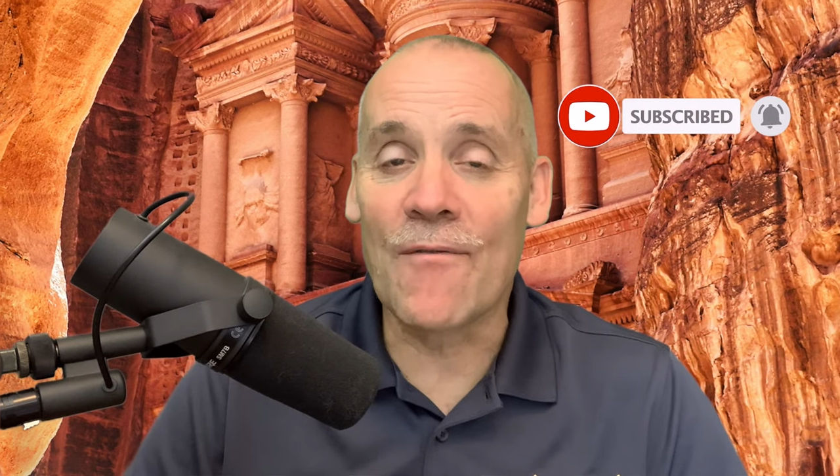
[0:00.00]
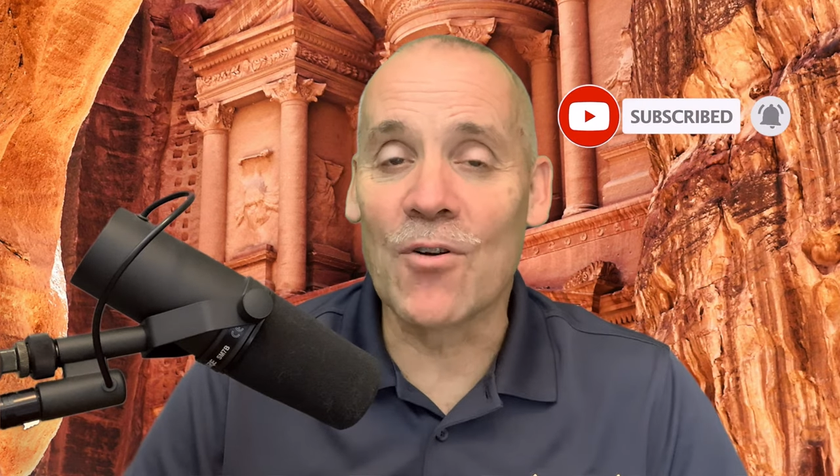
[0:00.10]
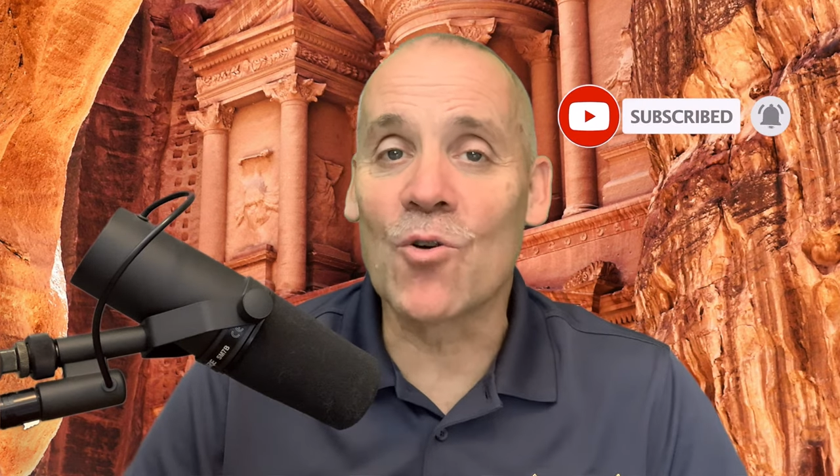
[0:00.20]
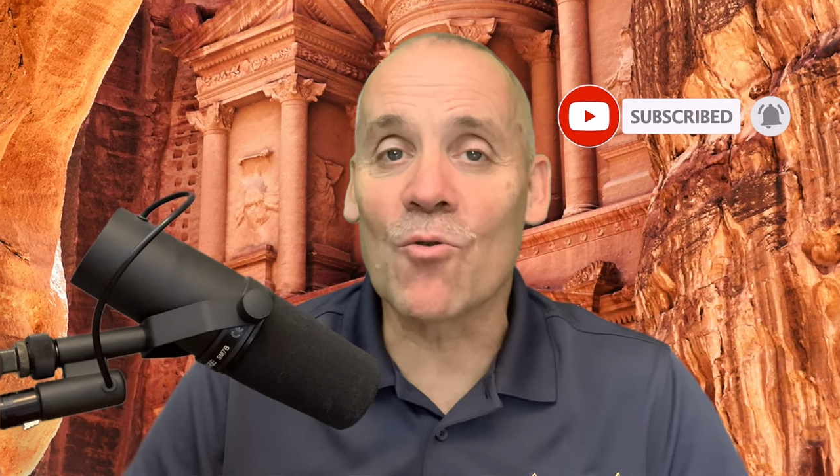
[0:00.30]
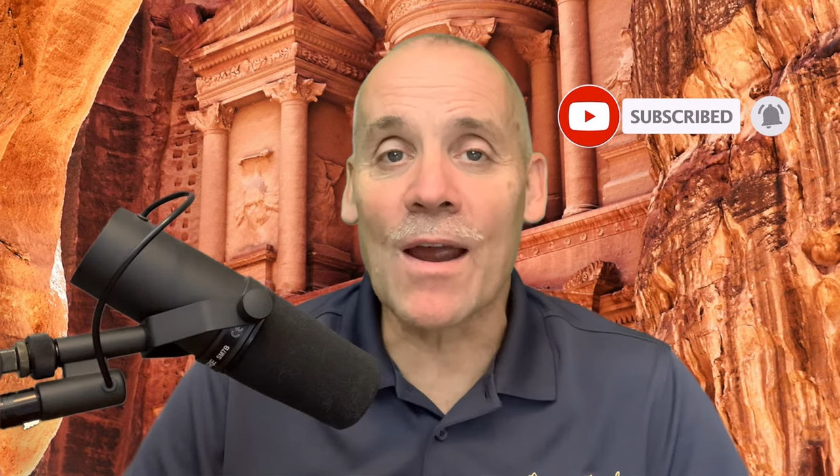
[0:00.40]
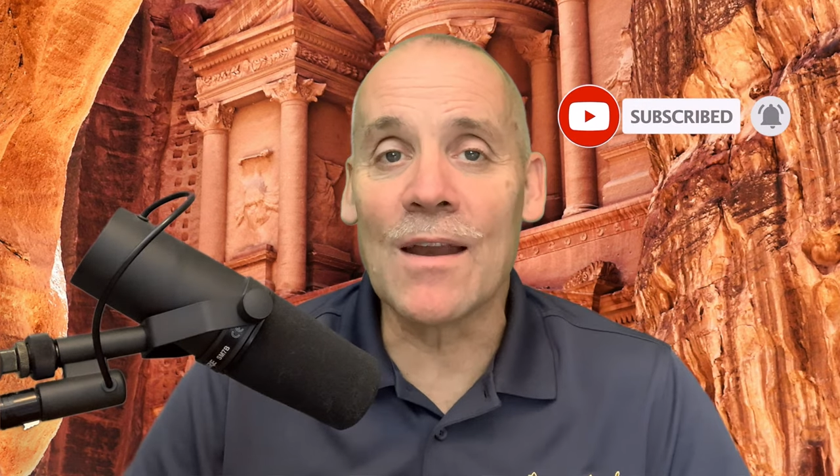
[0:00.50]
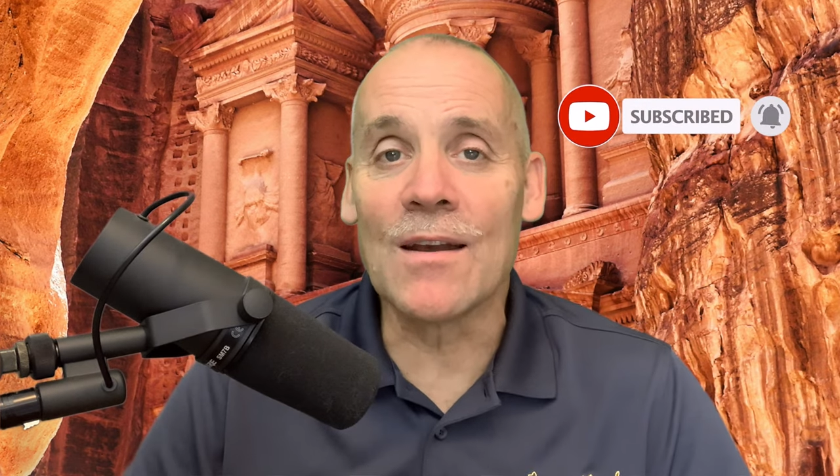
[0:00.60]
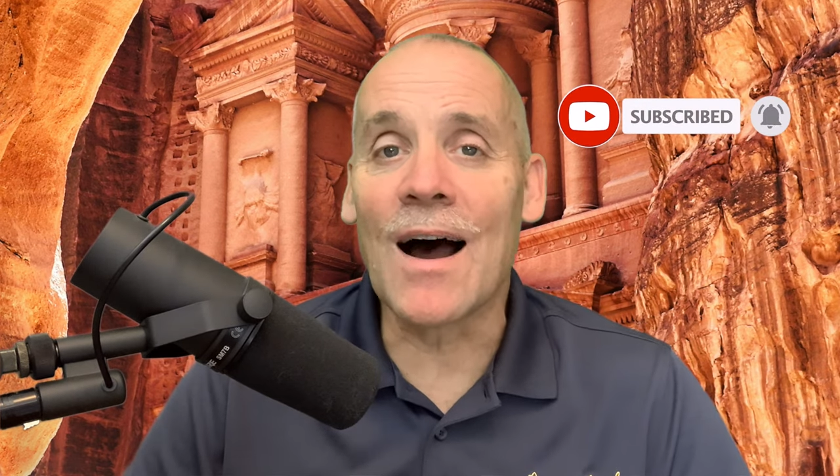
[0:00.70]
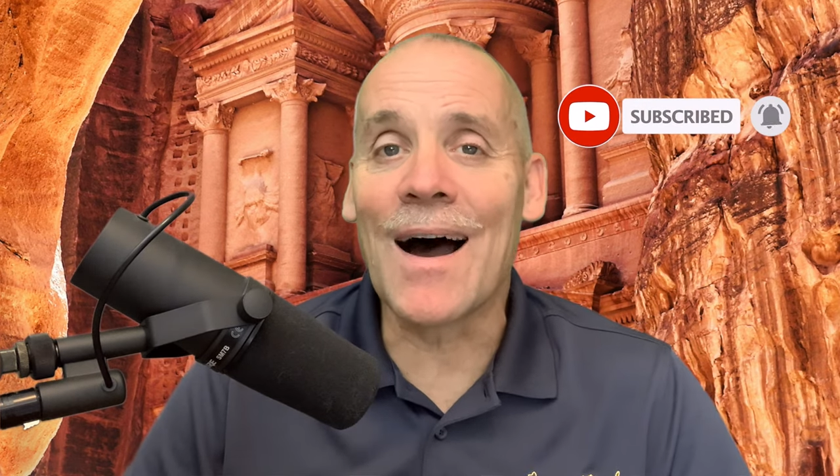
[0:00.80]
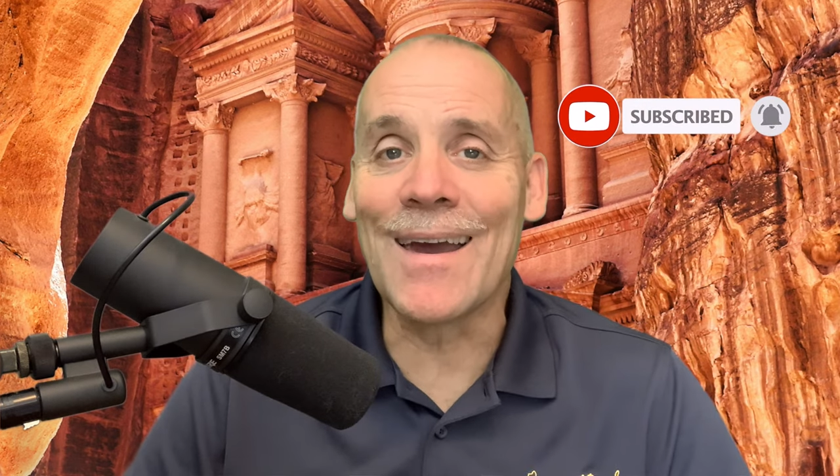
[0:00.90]
a great
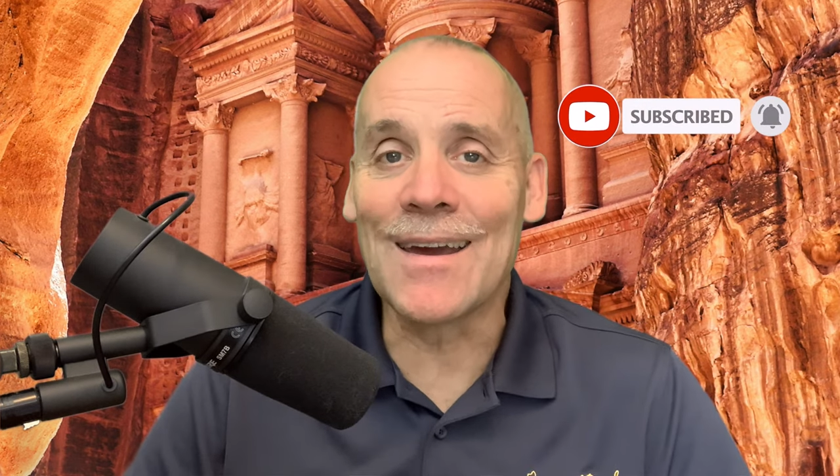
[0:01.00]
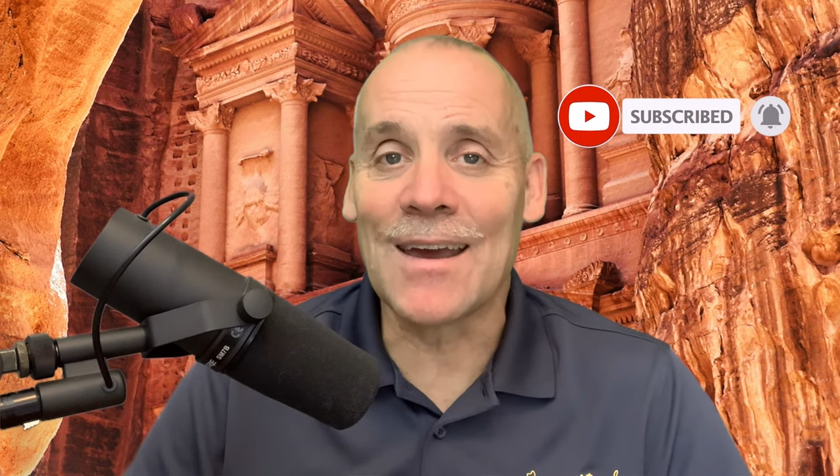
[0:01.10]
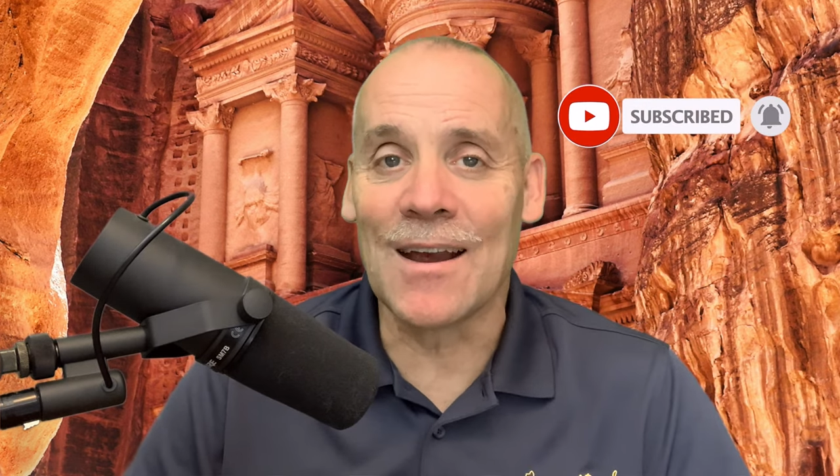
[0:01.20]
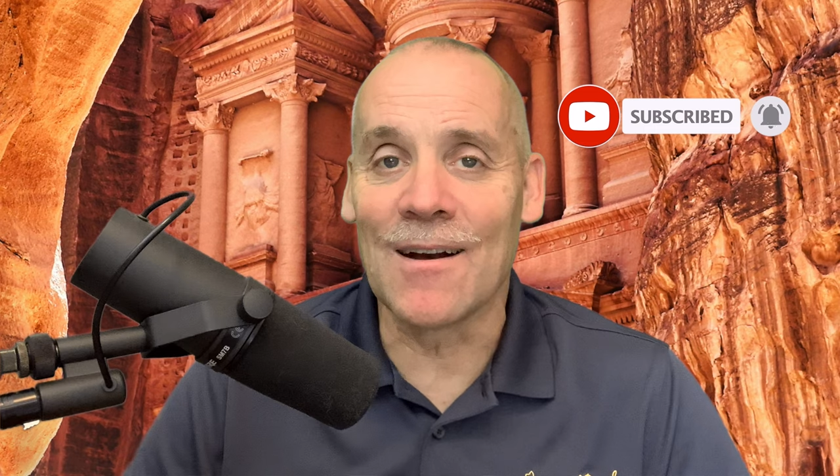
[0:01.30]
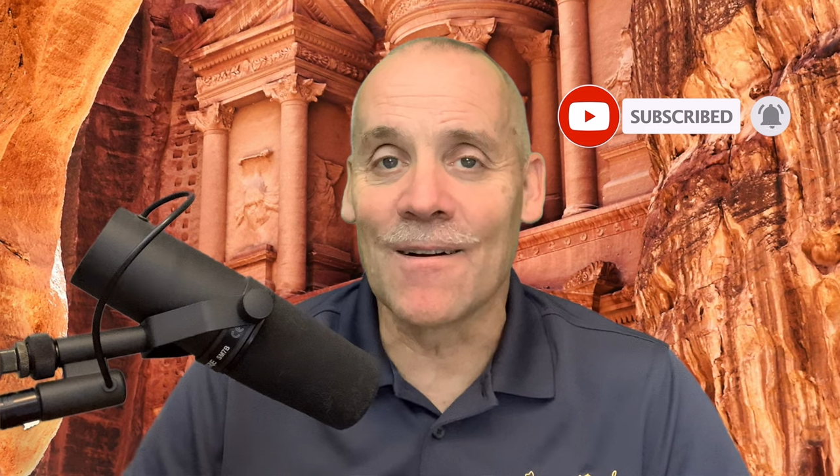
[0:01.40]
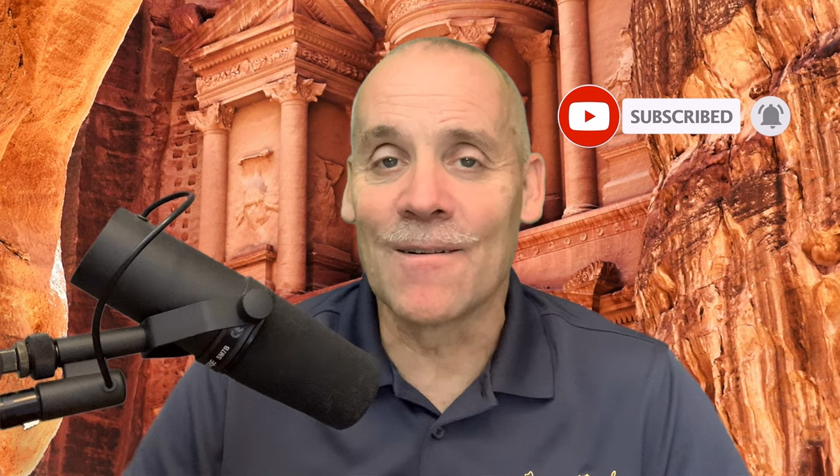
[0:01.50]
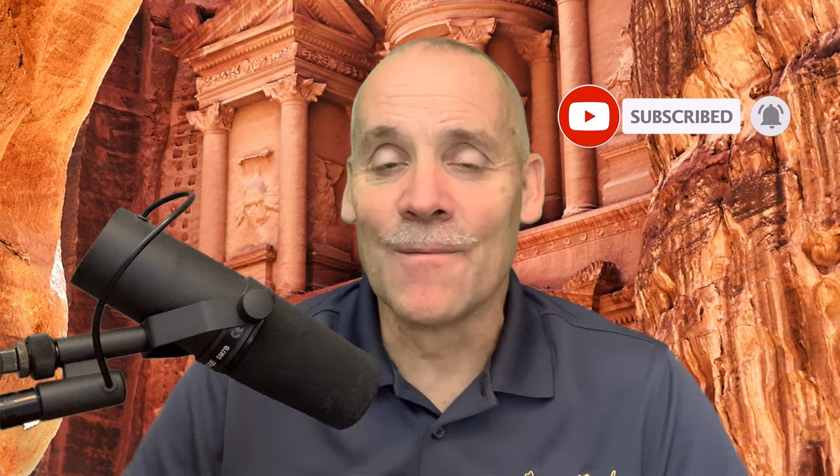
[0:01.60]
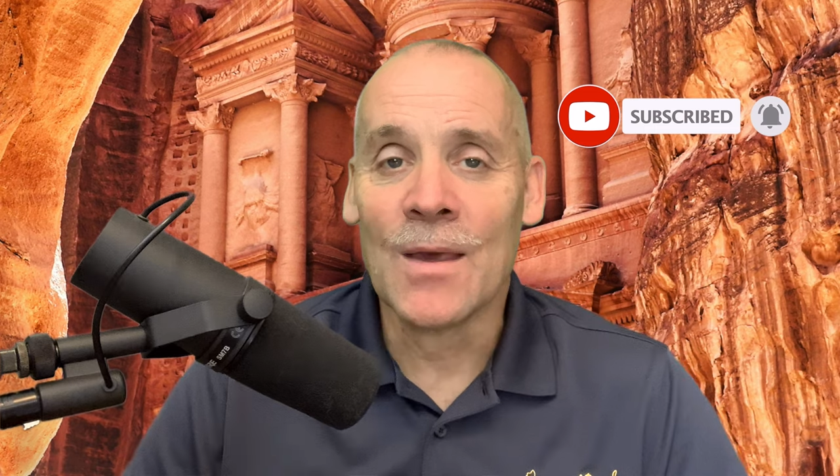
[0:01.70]
hike here